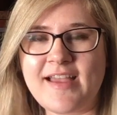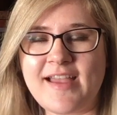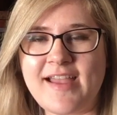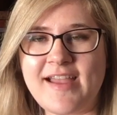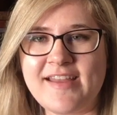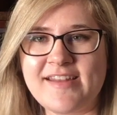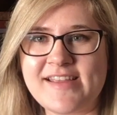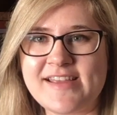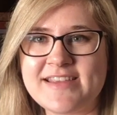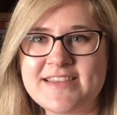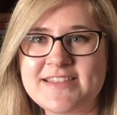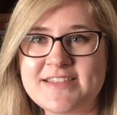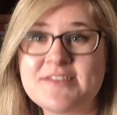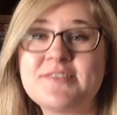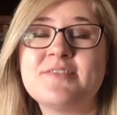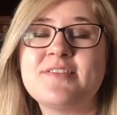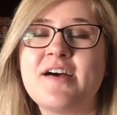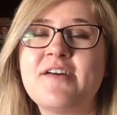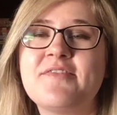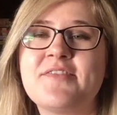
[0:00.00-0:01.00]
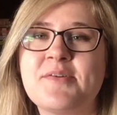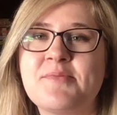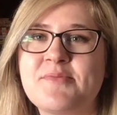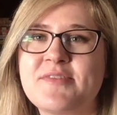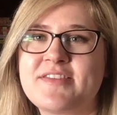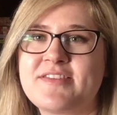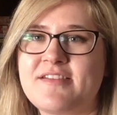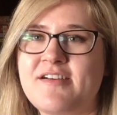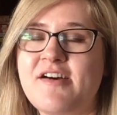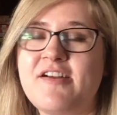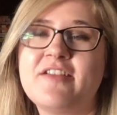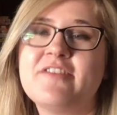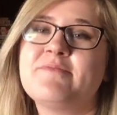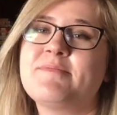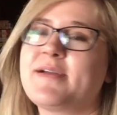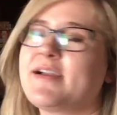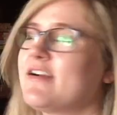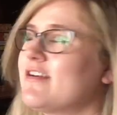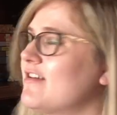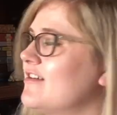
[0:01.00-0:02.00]
and I still love them with all of
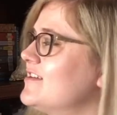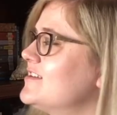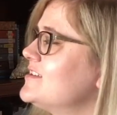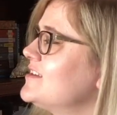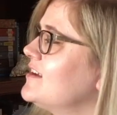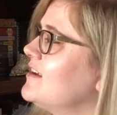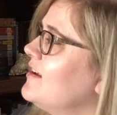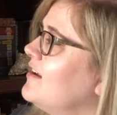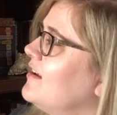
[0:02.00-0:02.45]
my heart.